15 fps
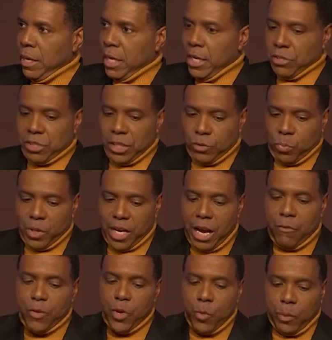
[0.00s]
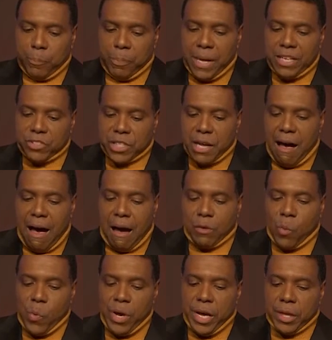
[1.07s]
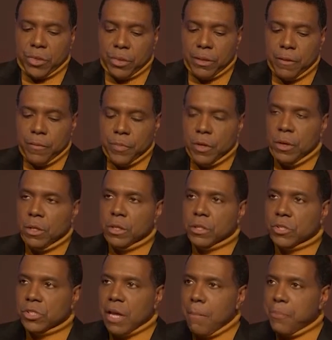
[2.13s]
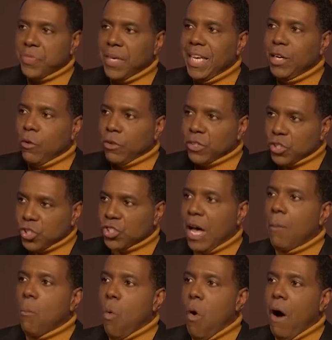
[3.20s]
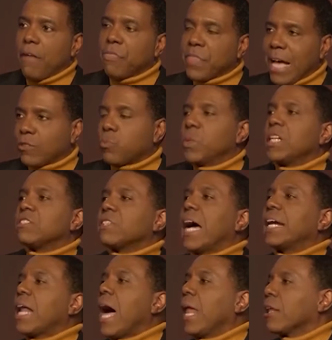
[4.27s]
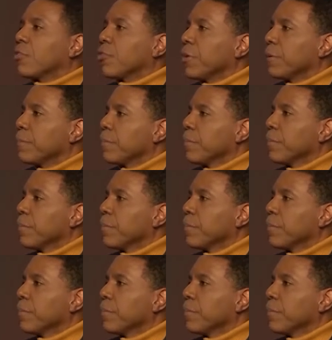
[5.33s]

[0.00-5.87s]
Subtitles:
He says, whatever you replace God with, the something or the someone, that's when it's idolatry.